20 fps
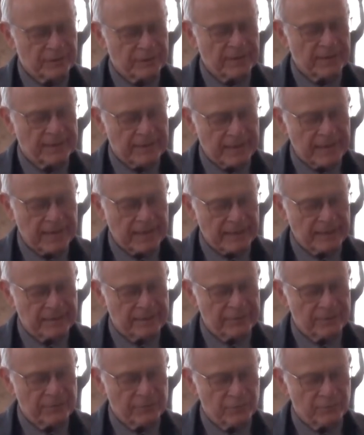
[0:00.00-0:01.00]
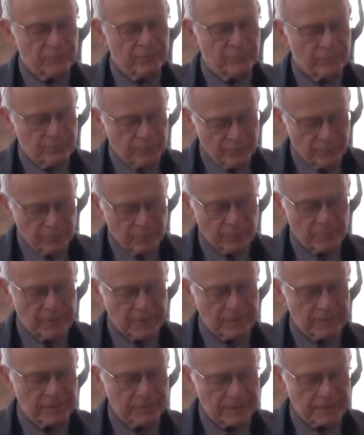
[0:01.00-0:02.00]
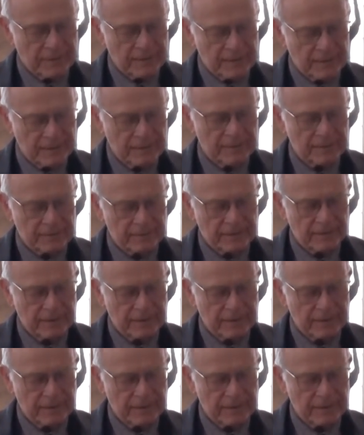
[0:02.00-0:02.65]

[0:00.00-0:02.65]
than that to build our